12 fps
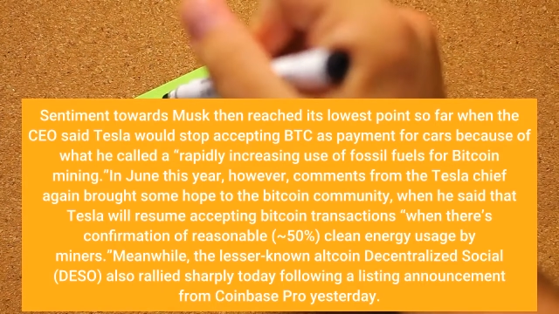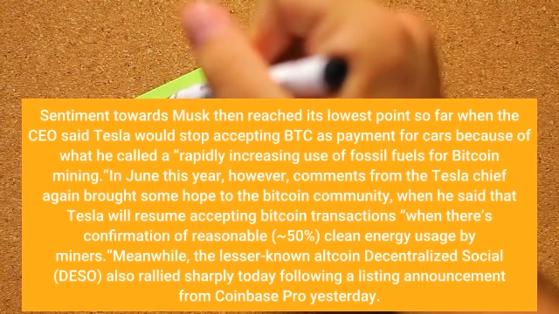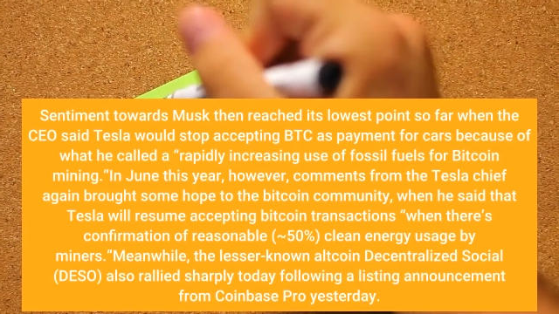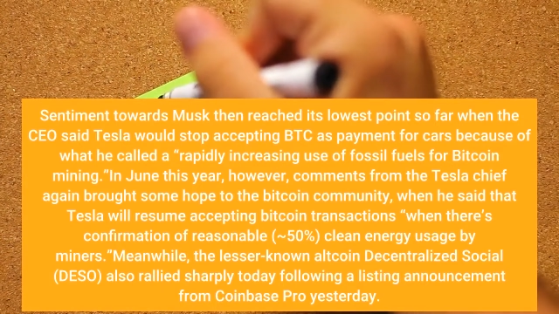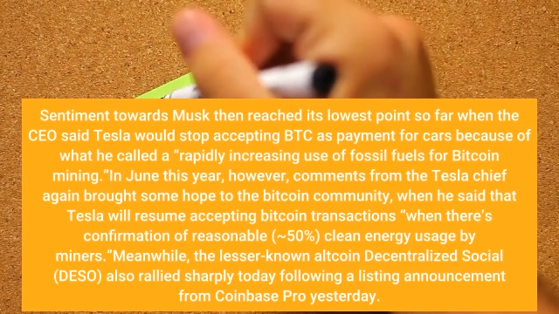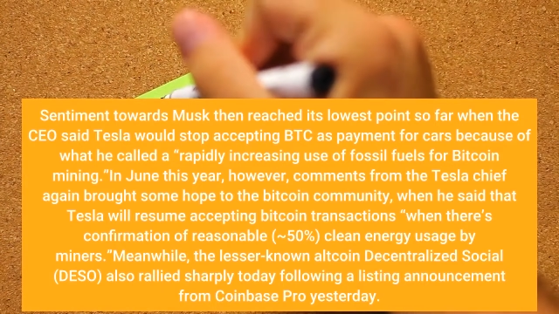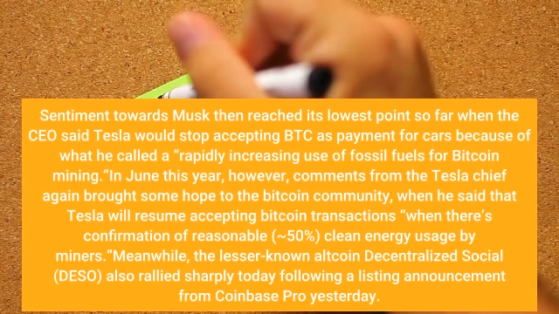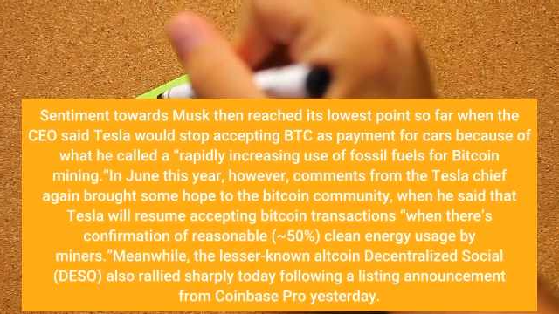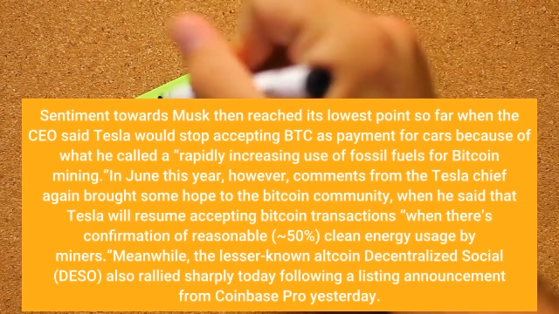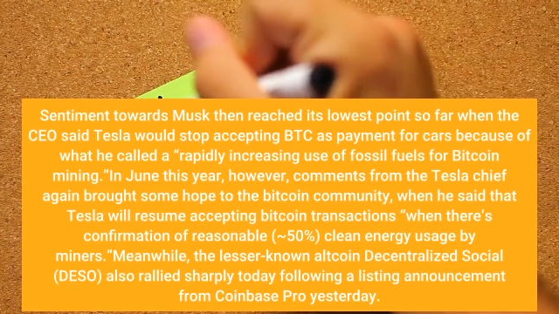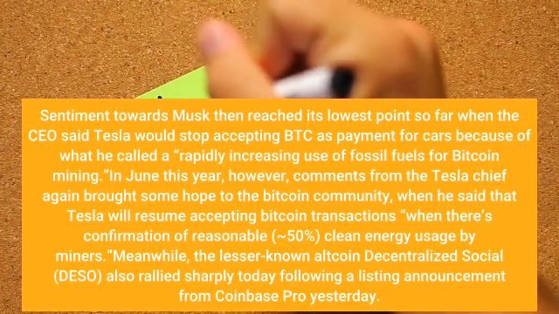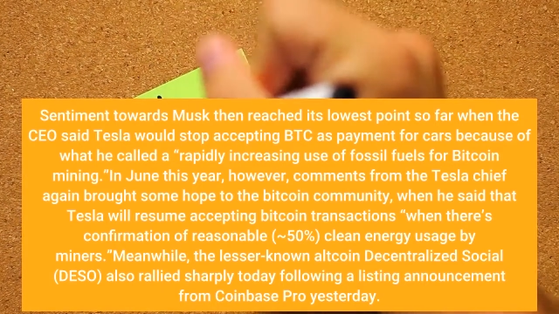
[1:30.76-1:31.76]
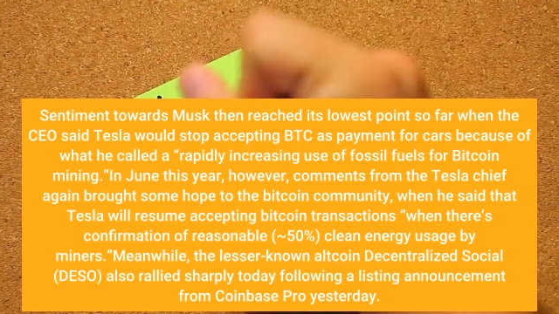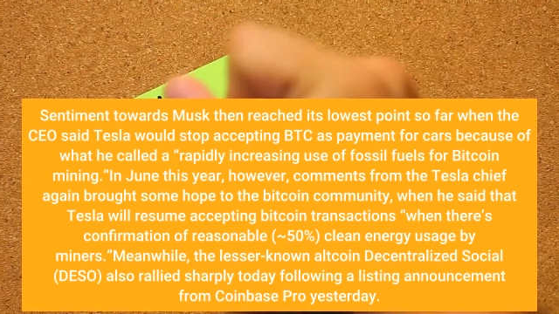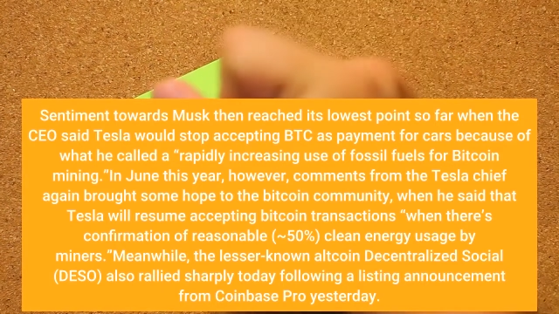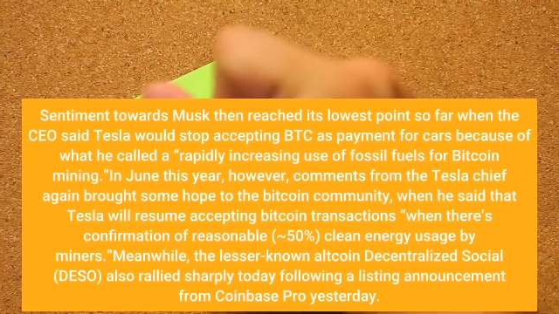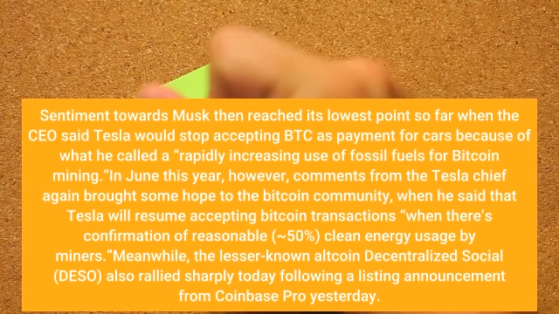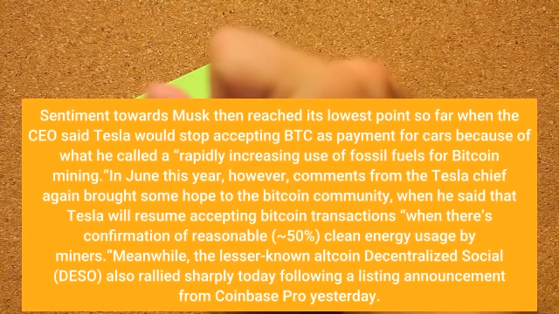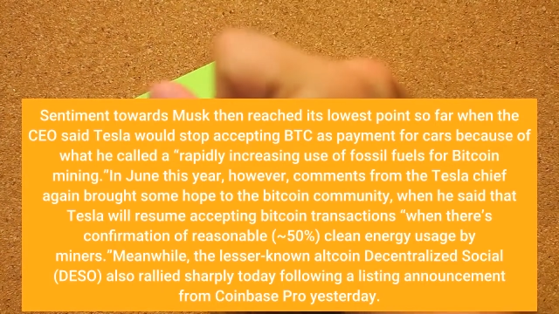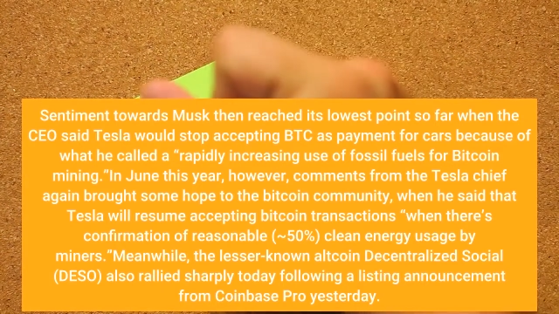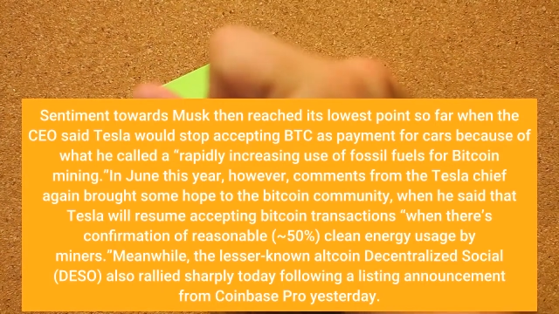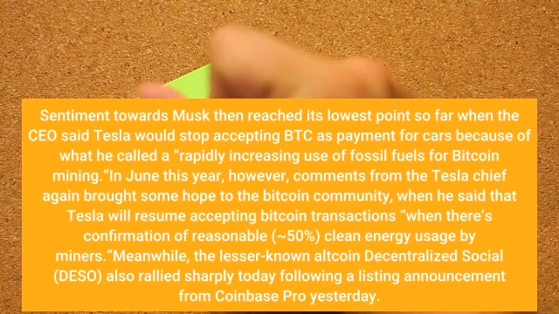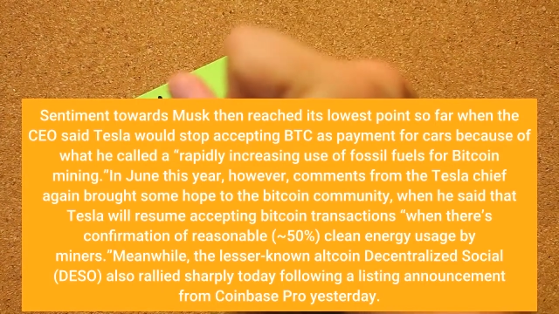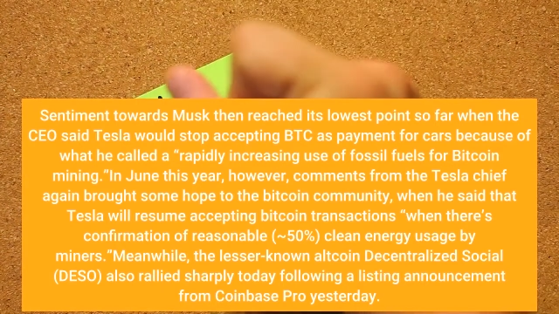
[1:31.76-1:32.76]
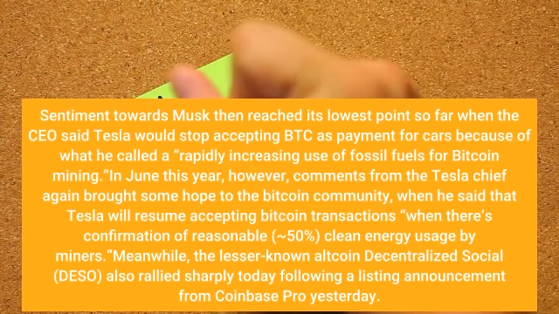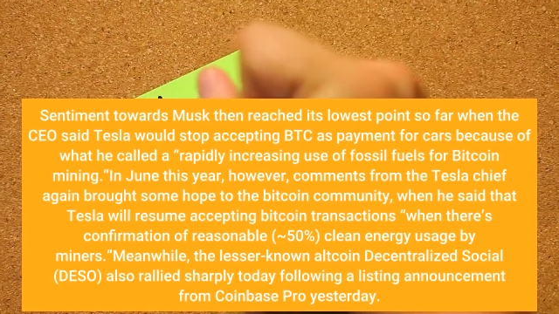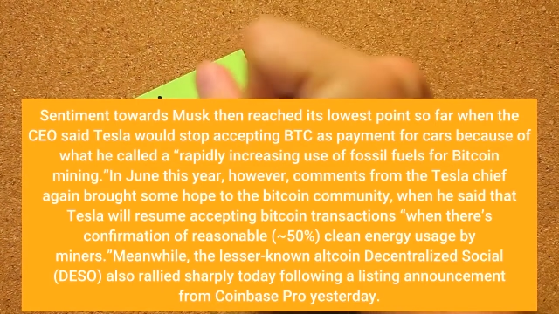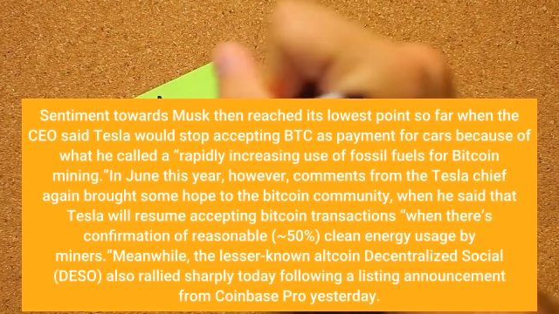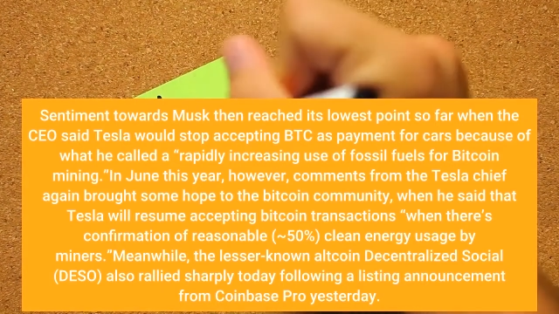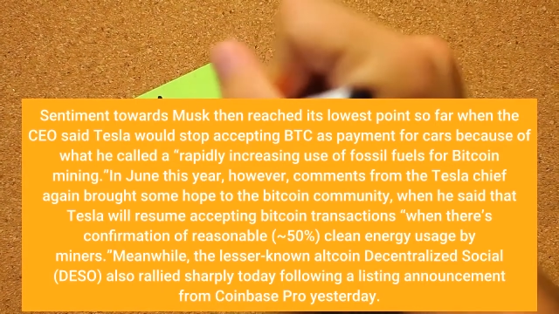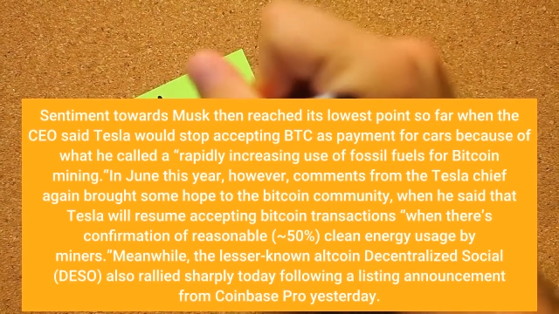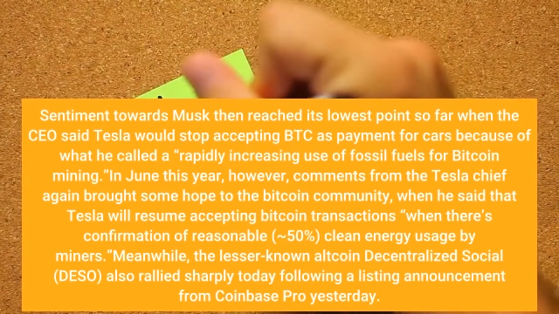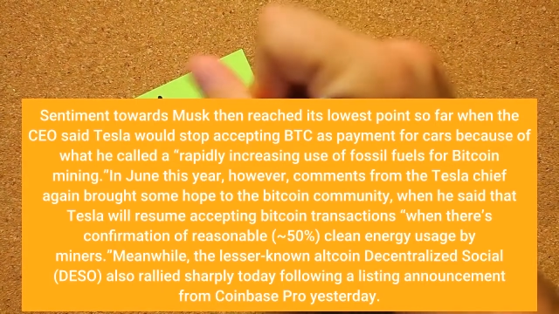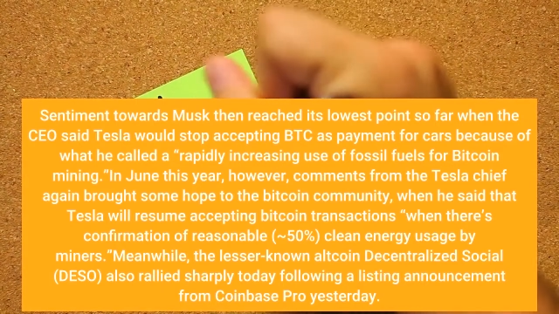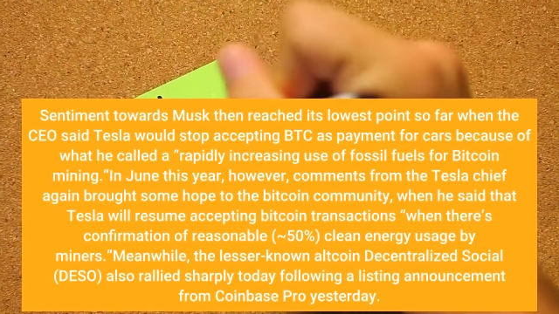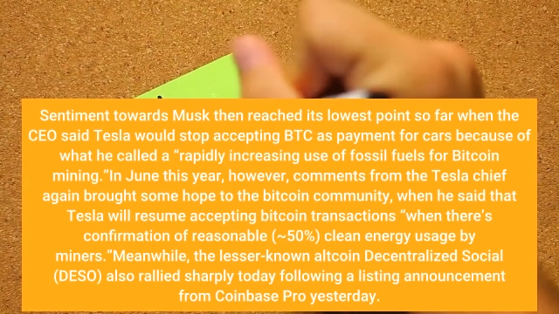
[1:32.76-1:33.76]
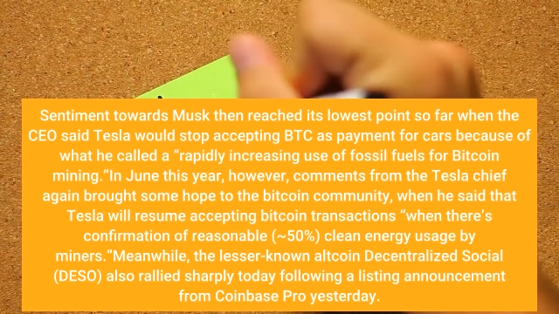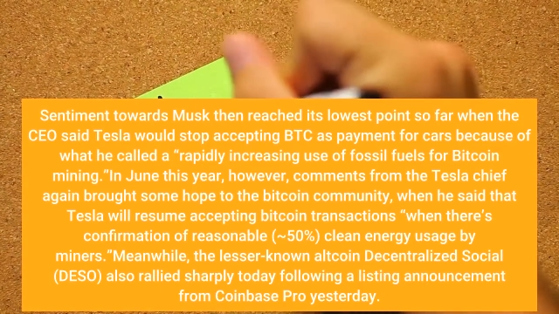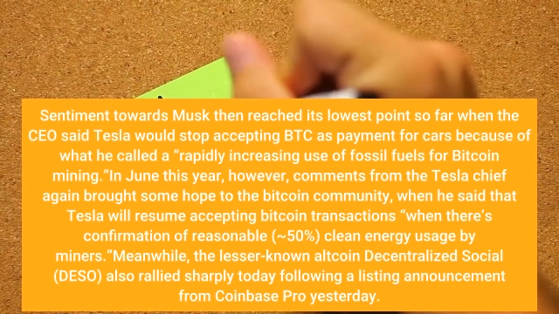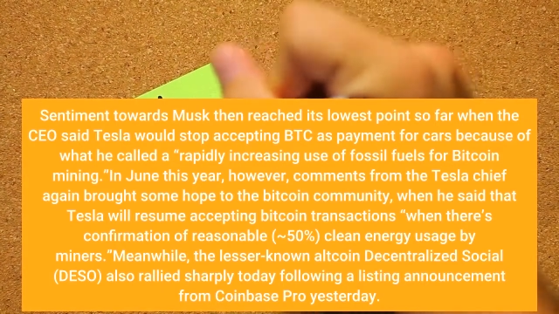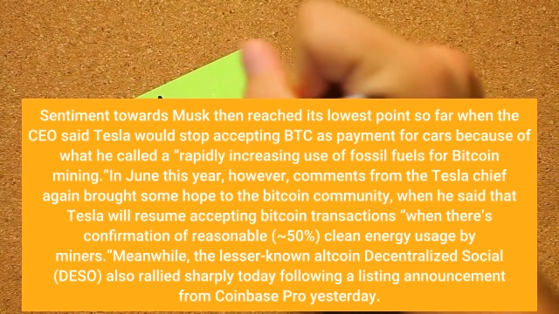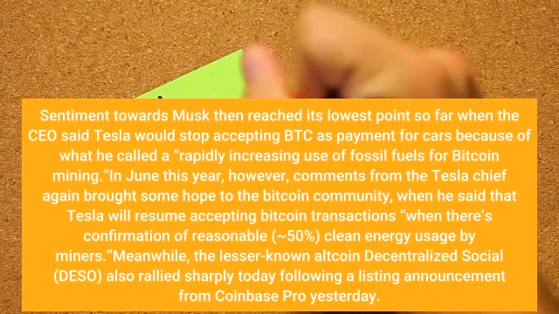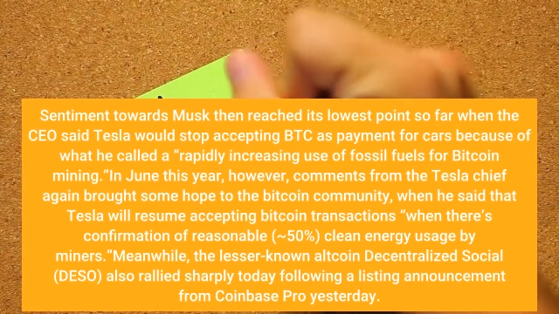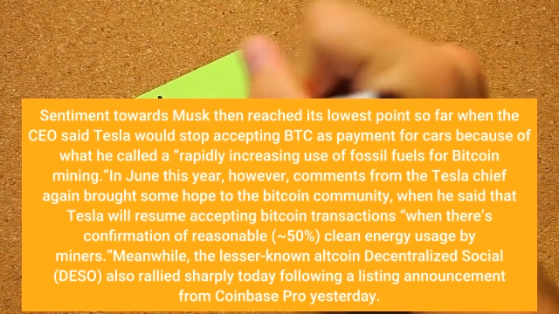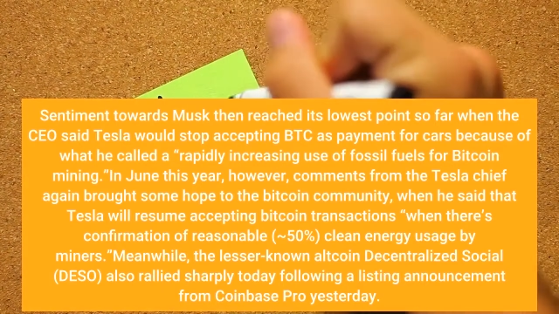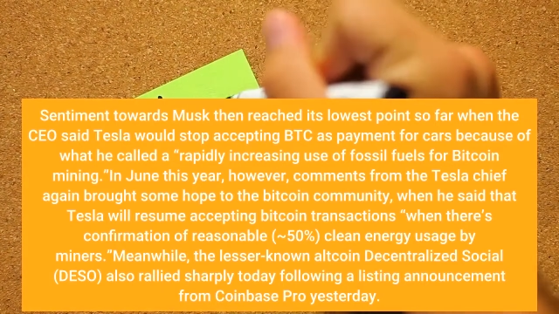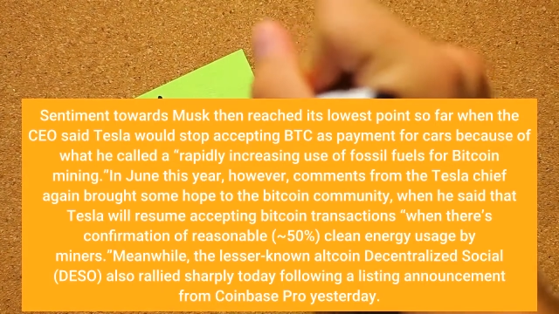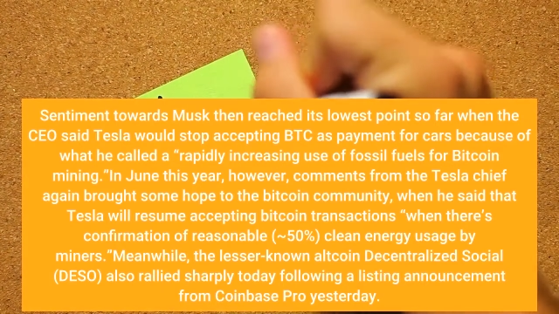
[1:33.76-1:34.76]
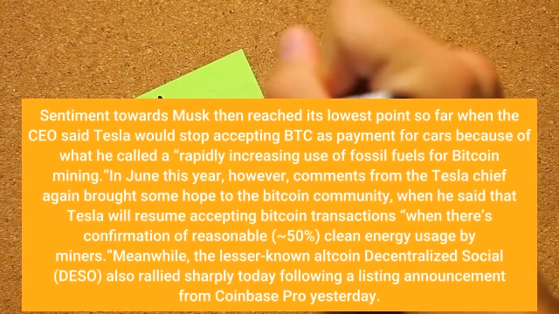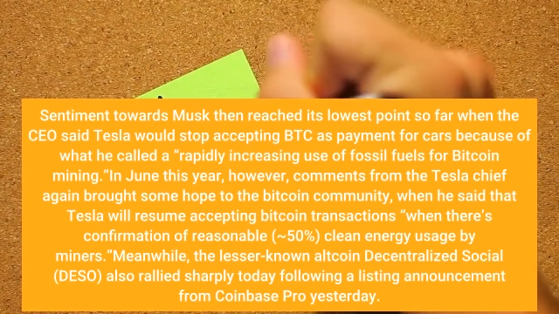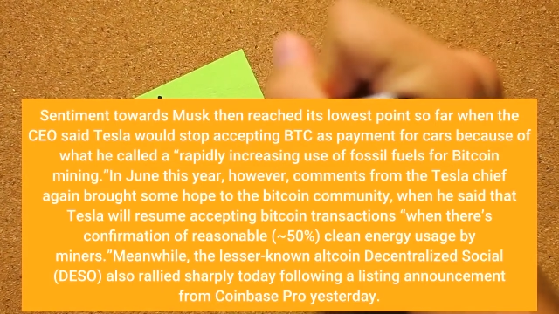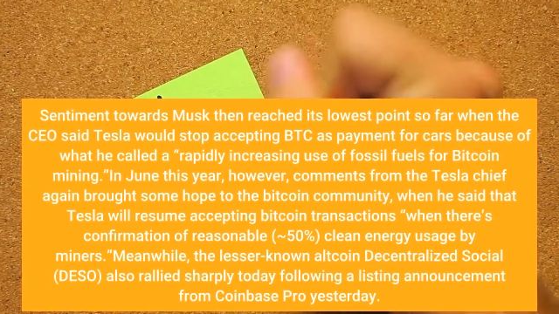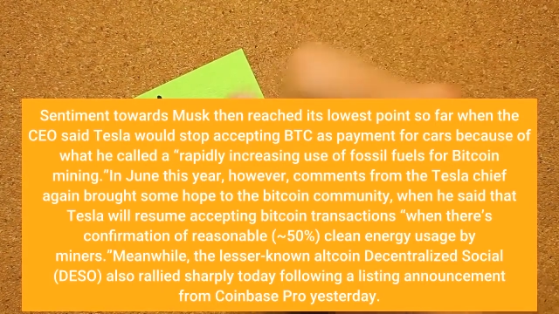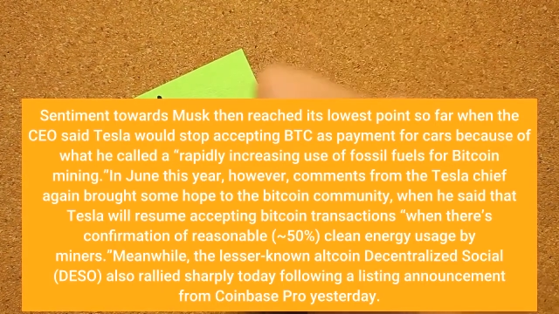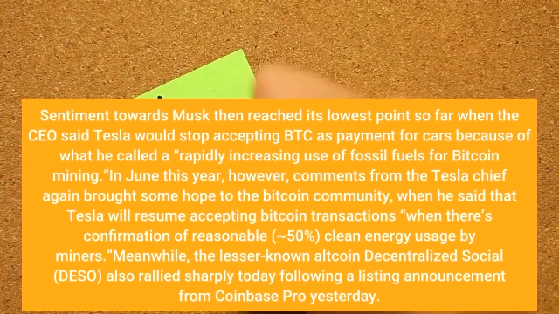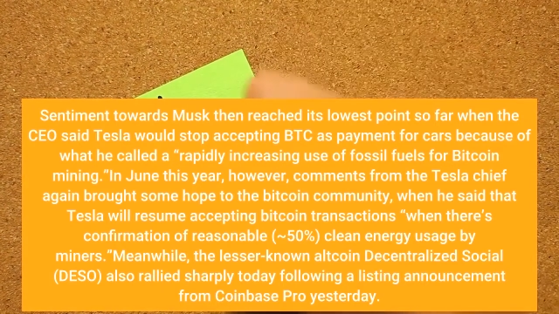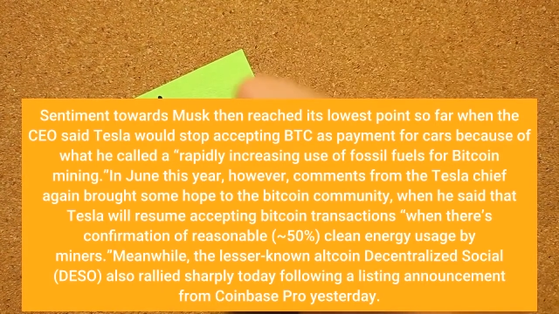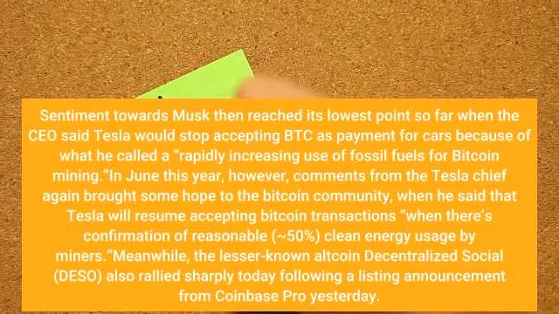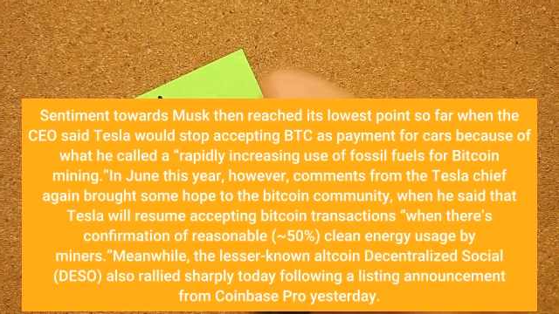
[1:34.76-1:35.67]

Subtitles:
Nobody's mouth can be seen.